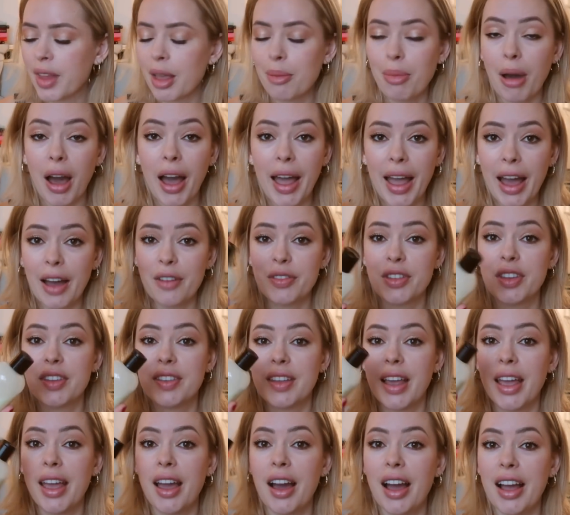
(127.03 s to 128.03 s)
But I have to
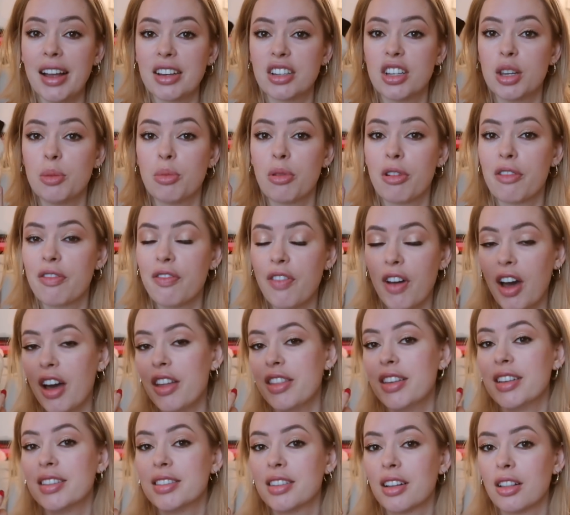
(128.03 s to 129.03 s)
say I actually prefer
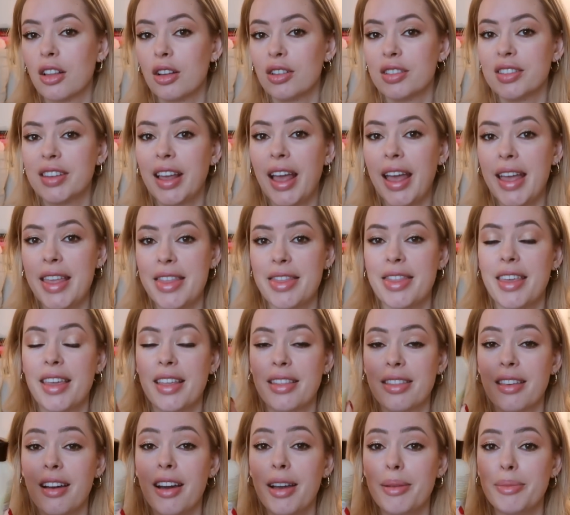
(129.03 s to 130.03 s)
this to Glossier and
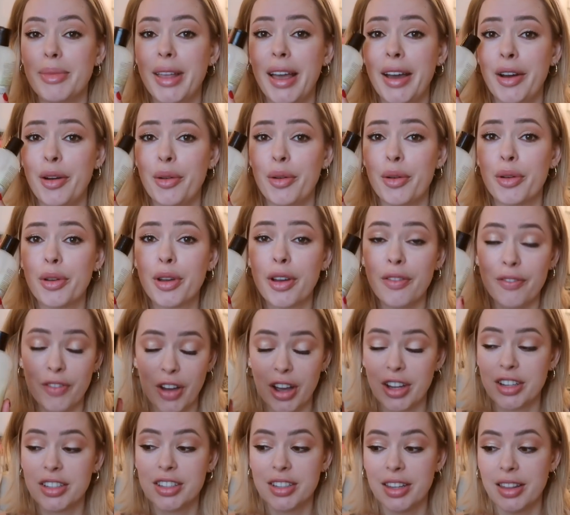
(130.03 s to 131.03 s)
think that I'm now
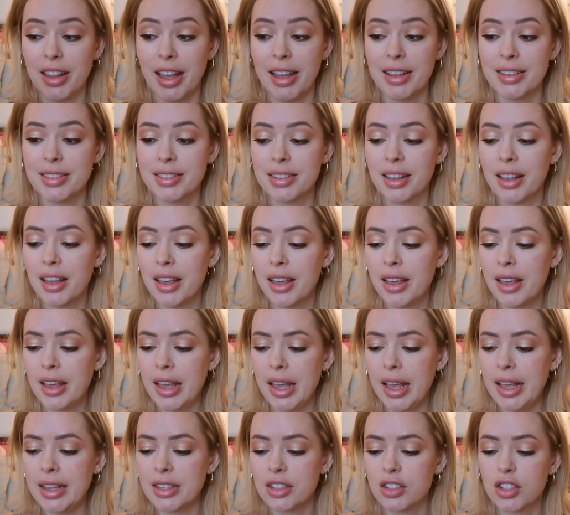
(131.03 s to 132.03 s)
converted to this.
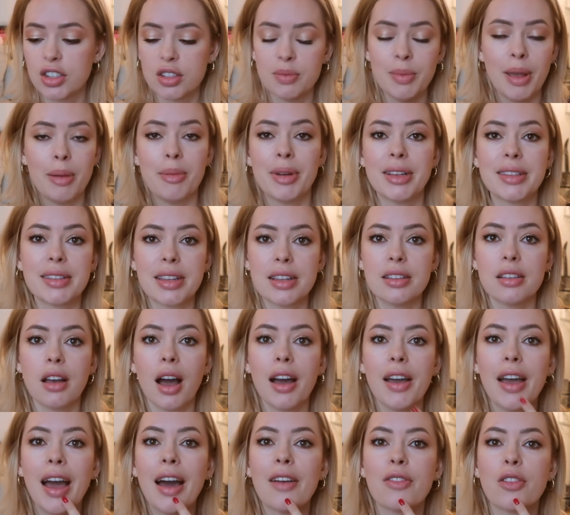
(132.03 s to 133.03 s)
It's just made my skin,
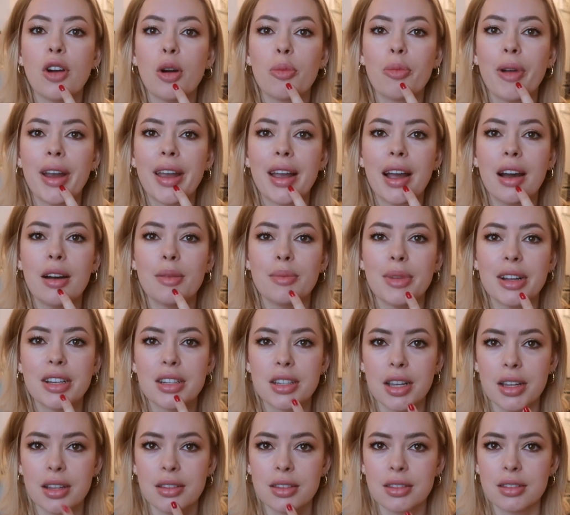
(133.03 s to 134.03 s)
I have got a breakout on my
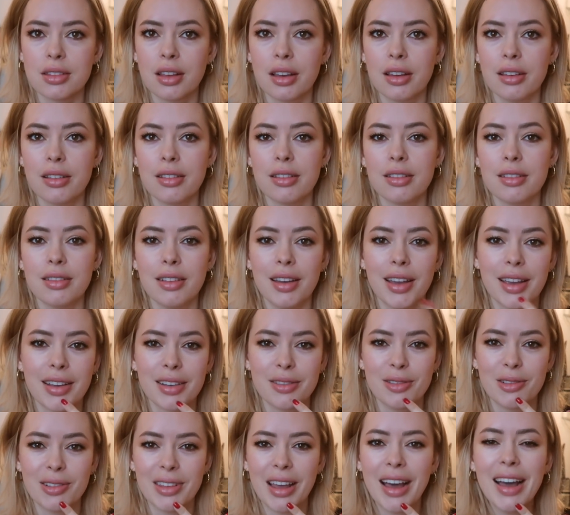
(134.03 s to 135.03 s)
chin, so
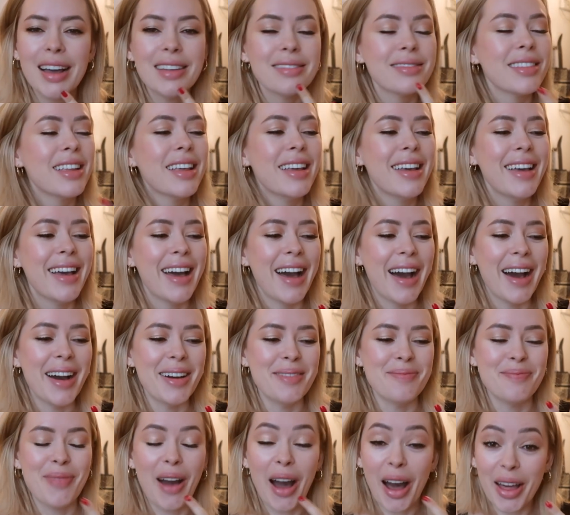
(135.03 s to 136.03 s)
ignore that.
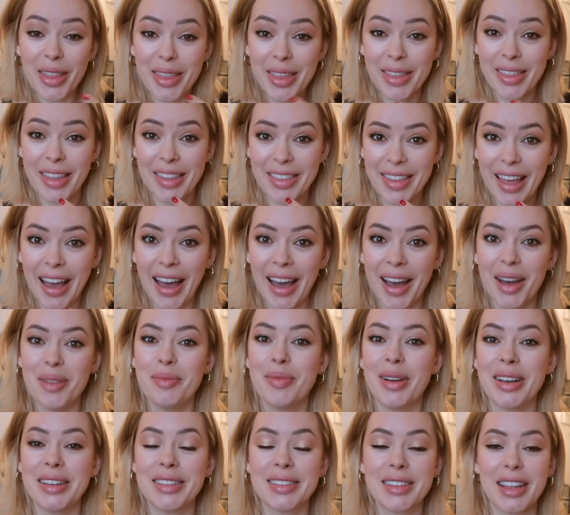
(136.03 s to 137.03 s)
But other than that,
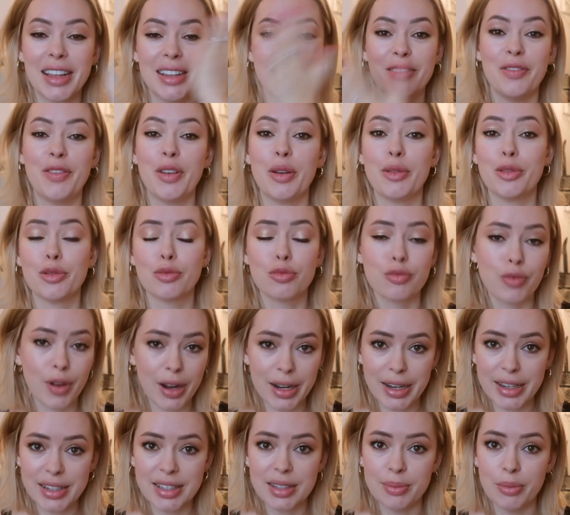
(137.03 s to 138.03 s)
my skin feels
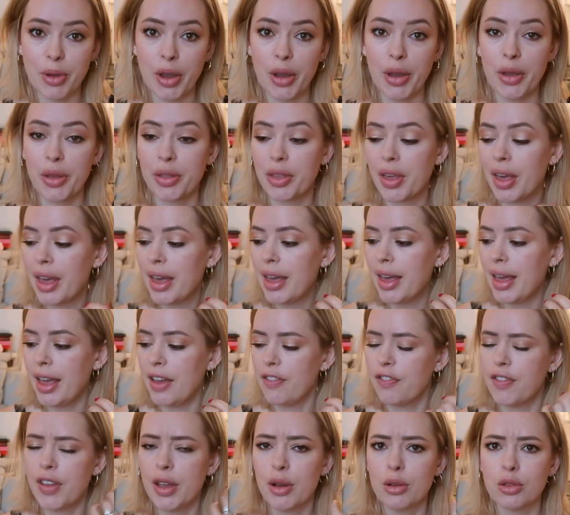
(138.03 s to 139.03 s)
really smooth.
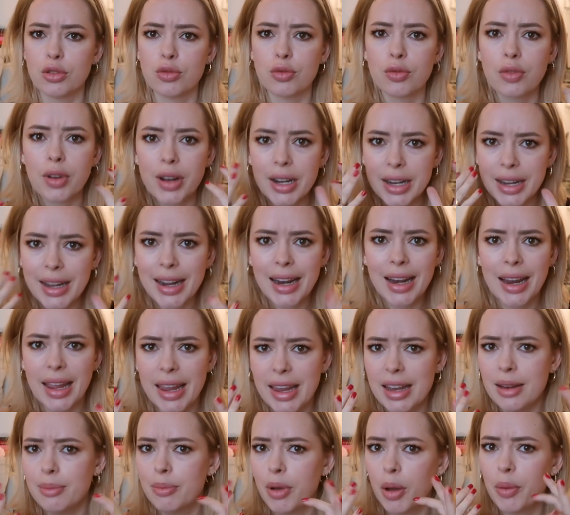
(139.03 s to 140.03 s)
It feels really
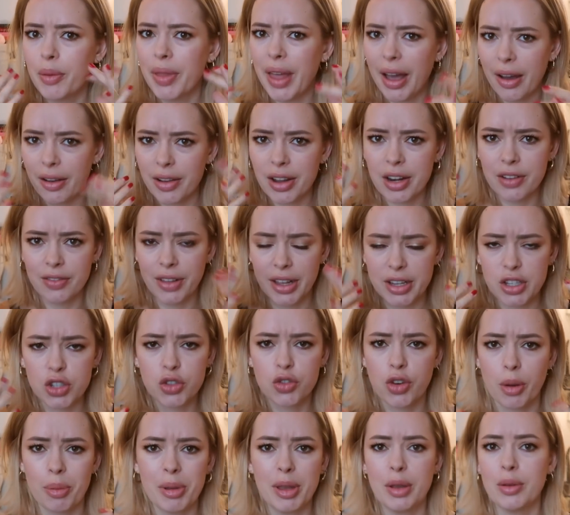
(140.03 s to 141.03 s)
clean, but without kind of like
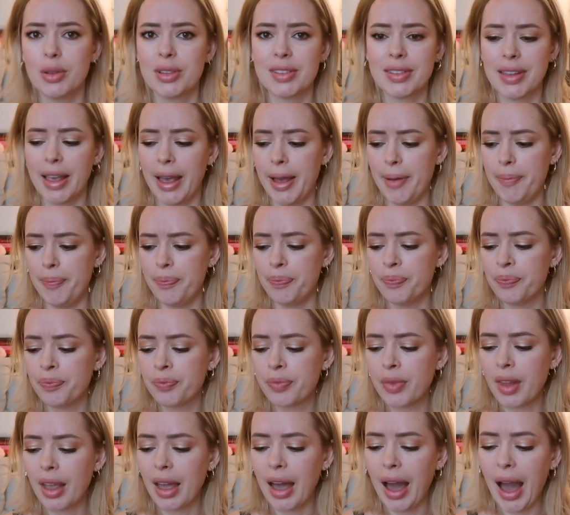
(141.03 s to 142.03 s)
stripping your skin.
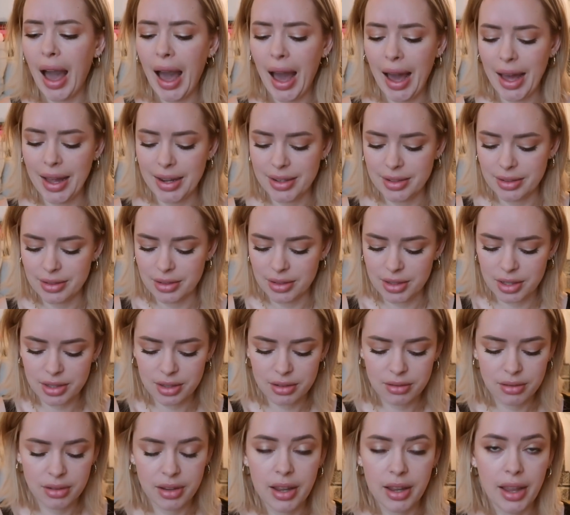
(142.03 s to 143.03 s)
And
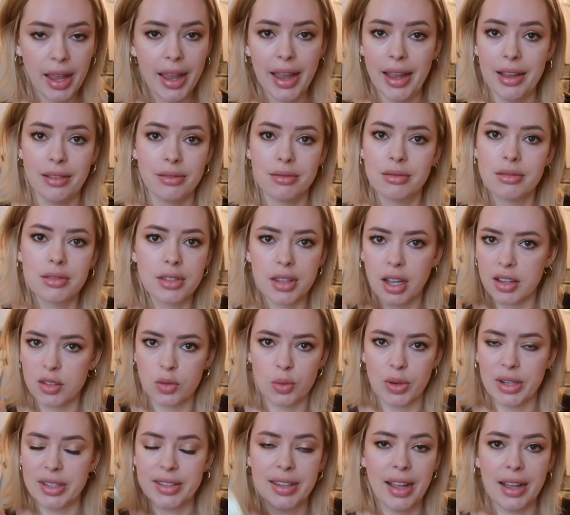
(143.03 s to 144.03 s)
it does
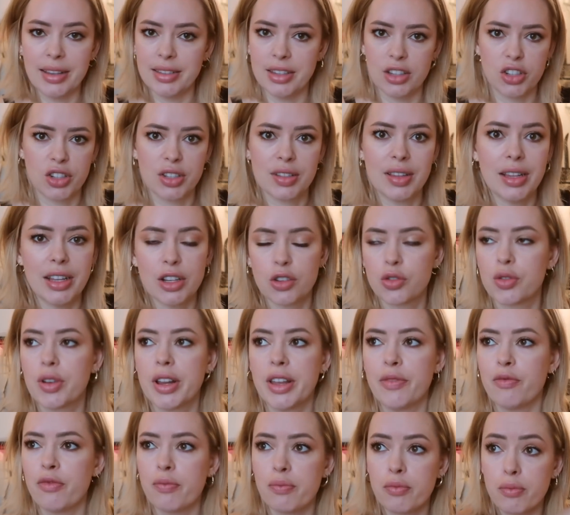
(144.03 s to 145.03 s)
what it says. It just
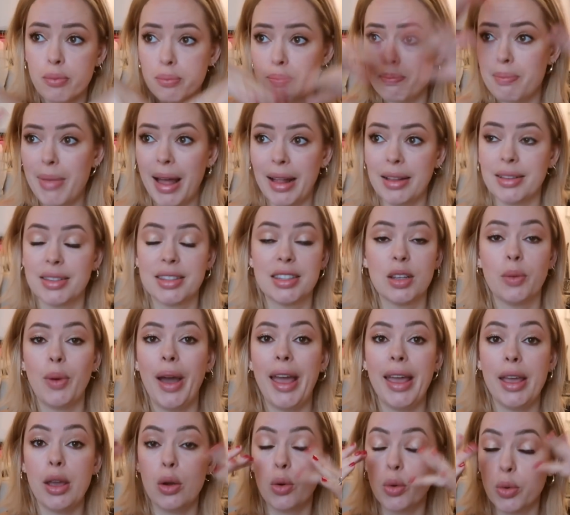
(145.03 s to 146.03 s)
literally melts
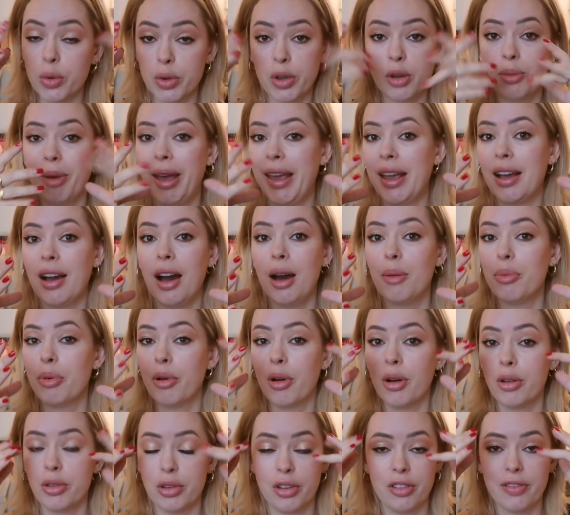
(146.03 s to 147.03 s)
away all your makeup
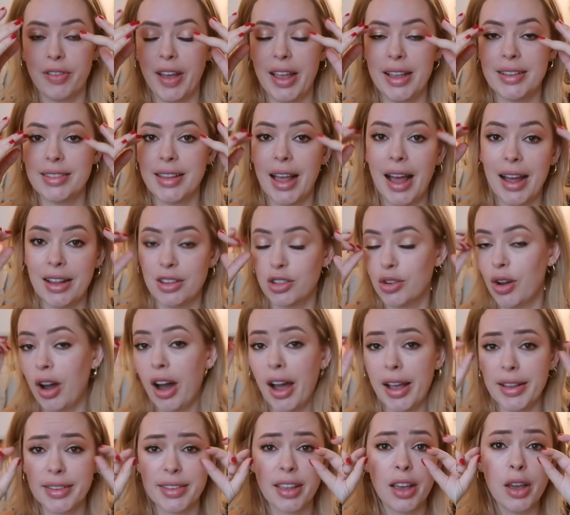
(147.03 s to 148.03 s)
on your face and your
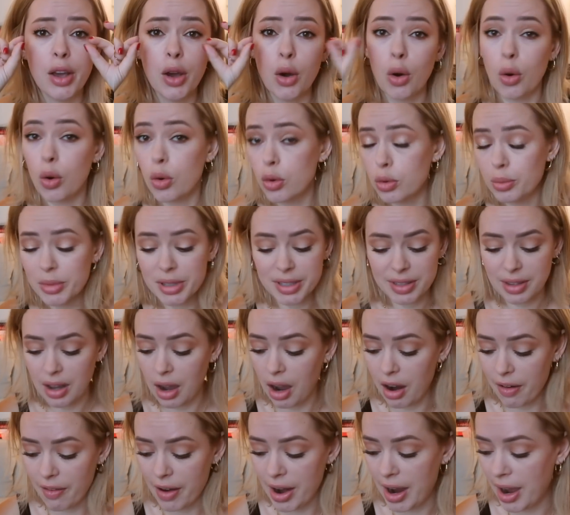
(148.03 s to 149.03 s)
eyes, all
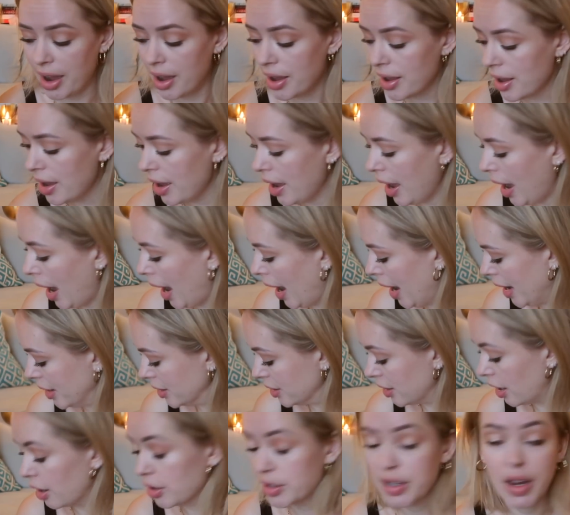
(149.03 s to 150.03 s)
mascara.
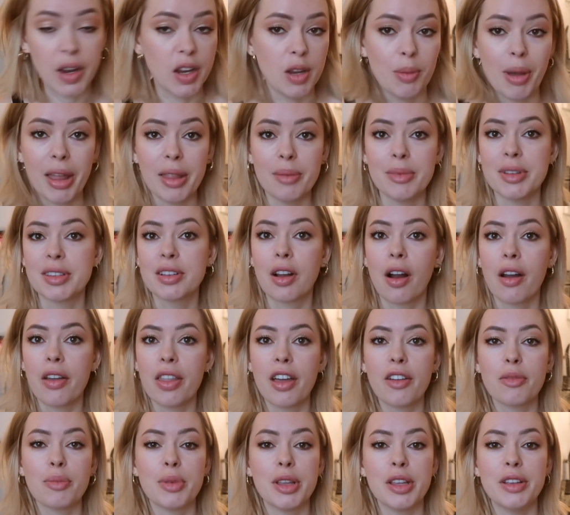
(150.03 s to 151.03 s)
And I'll tell you about the mascara
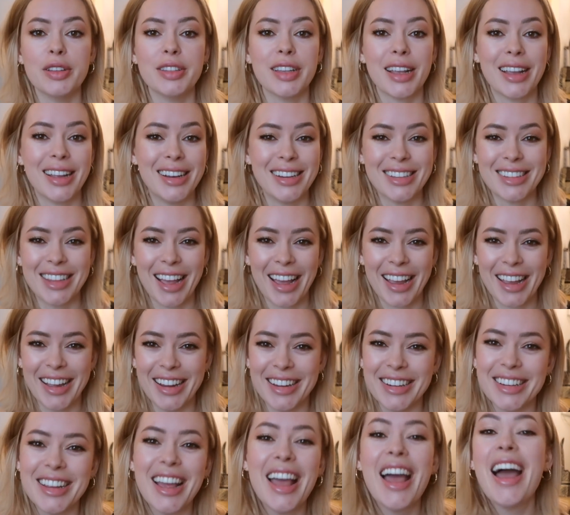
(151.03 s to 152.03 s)
that I've been using in a
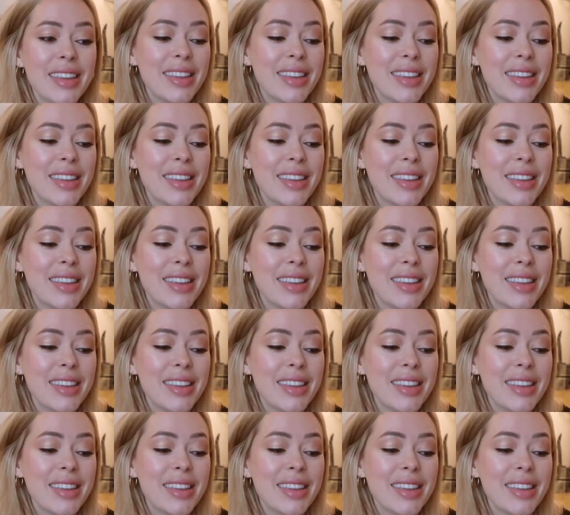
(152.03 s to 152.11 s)
second.